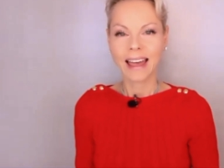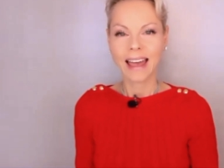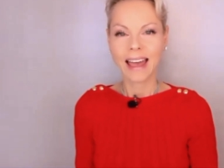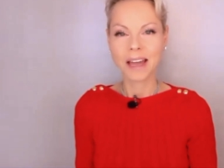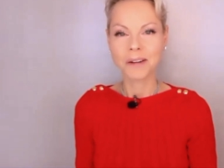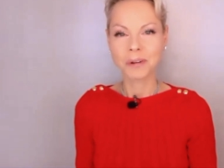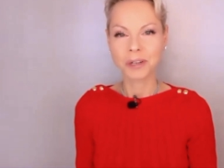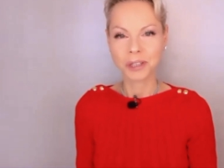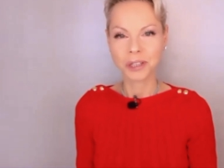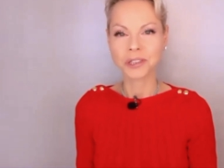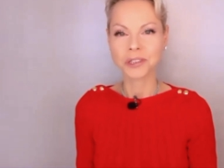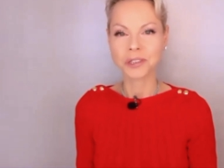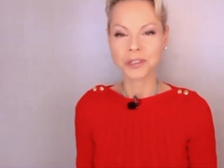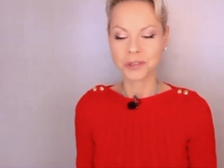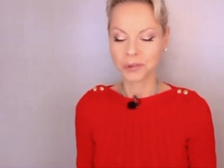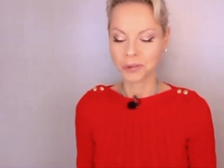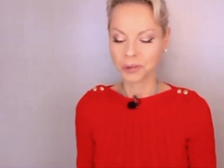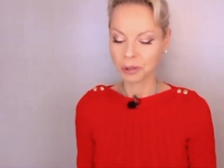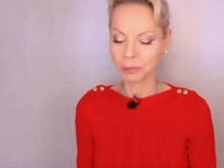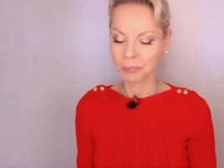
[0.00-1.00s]
And we're going to
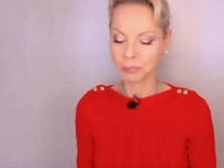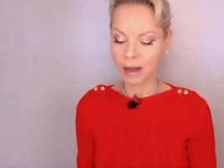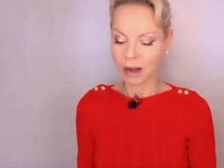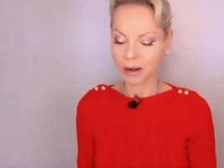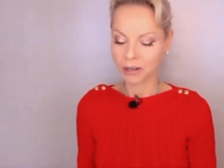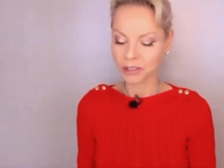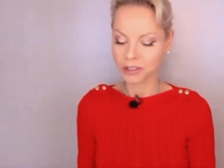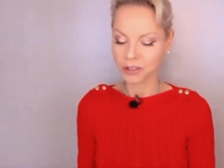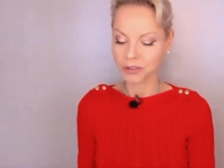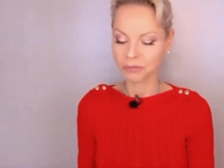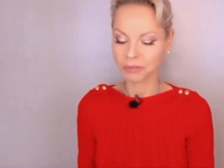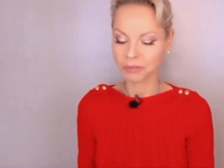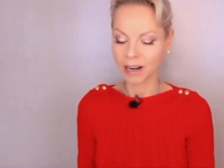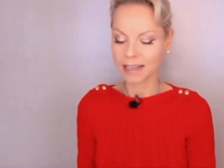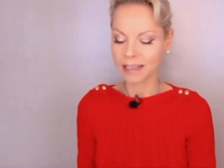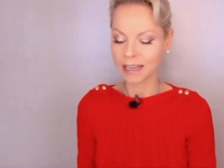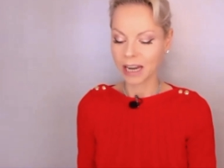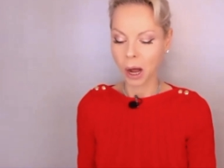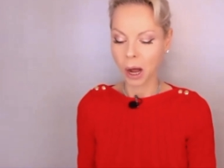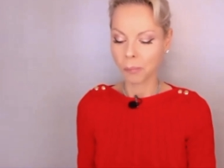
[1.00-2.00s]
talk about you
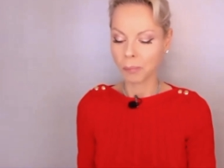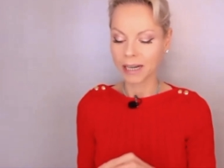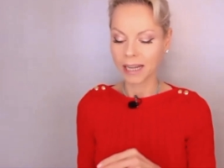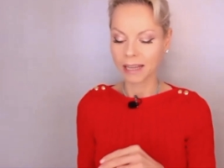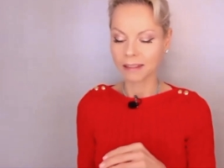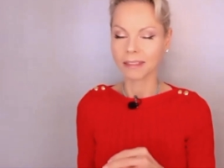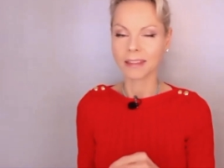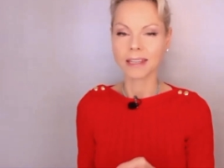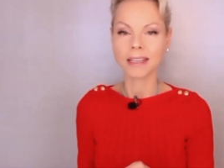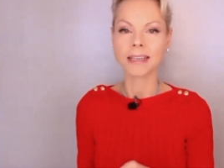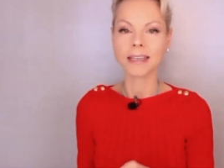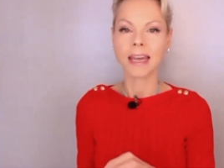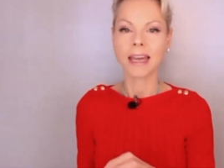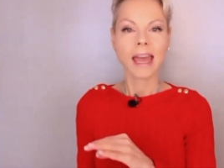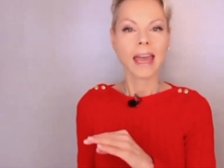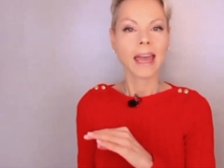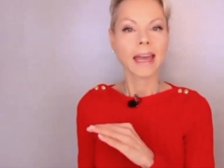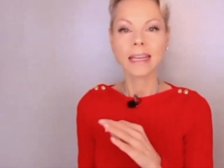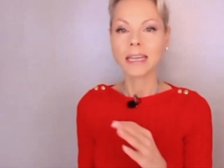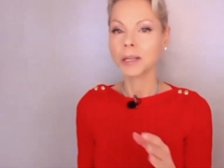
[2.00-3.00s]
right now, but I think
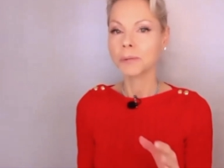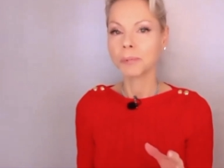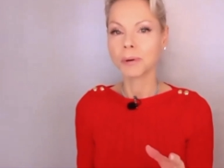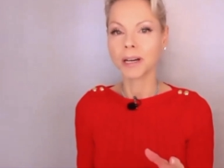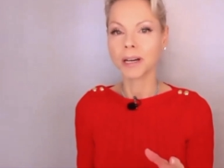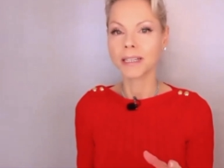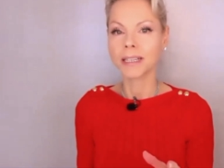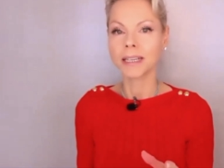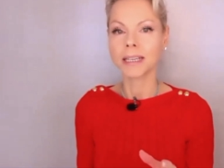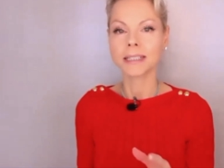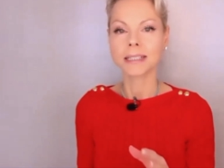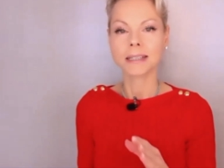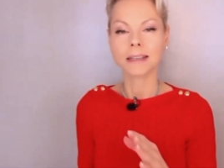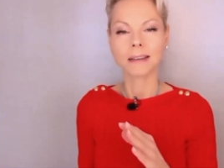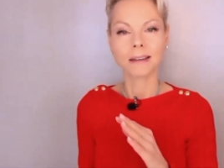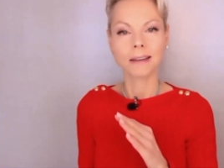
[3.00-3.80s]
anybody,